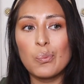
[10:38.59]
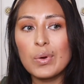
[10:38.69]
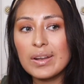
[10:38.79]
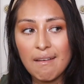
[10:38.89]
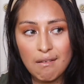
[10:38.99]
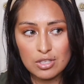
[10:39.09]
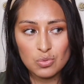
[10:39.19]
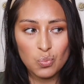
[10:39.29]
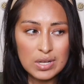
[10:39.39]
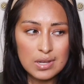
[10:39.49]
What
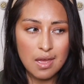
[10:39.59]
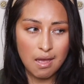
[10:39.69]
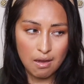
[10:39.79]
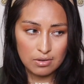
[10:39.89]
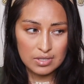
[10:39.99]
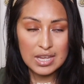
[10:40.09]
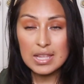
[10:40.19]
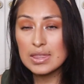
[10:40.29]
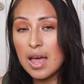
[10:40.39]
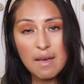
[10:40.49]
else? He
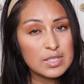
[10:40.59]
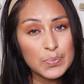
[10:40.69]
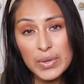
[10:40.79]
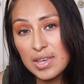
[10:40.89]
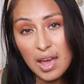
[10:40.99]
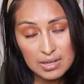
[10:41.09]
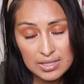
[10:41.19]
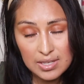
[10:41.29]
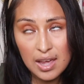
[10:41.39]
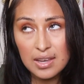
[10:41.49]
loves being
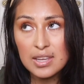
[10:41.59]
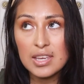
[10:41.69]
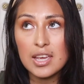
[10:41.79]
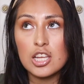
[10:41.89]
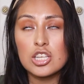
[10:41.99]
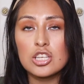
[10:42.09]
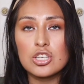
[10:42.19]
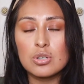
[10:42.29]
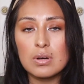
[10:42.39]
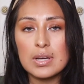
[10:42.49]
outside. He
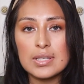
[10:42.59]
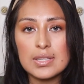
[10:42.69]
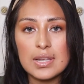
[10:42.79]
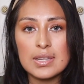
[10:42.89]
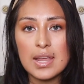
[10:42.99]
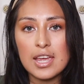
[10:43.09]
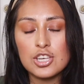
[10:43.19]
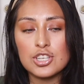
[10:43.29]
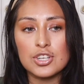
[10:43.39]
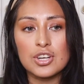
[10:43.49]
enjoys
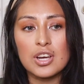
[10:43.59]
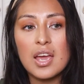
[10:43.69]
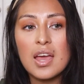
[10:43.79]
nature.